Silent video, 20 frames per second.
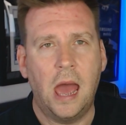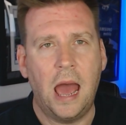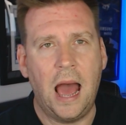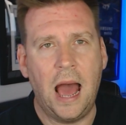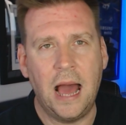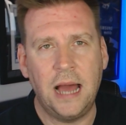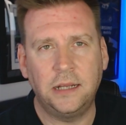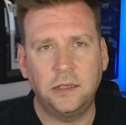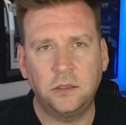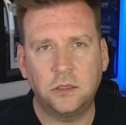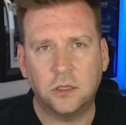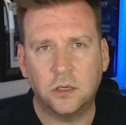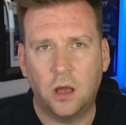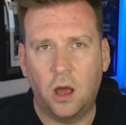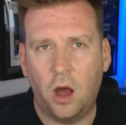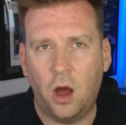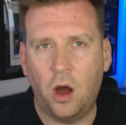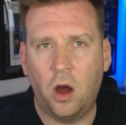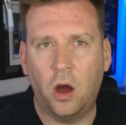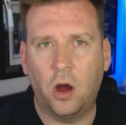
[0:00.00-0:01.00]
and
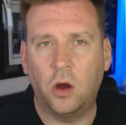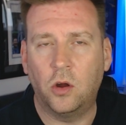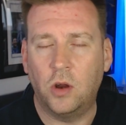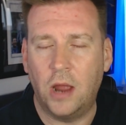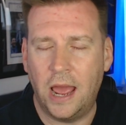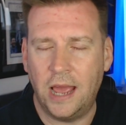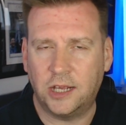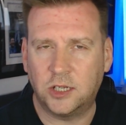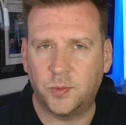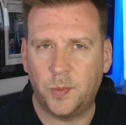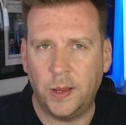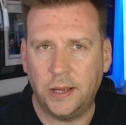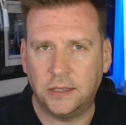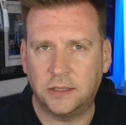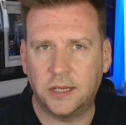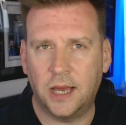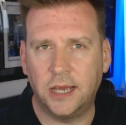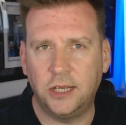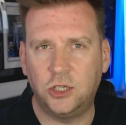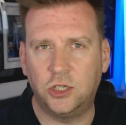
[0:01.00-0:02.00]
our
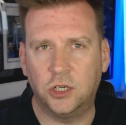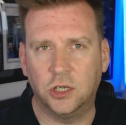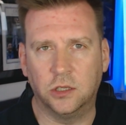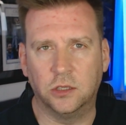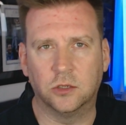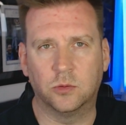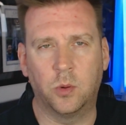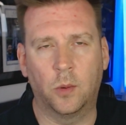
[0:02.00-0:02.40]
expectations,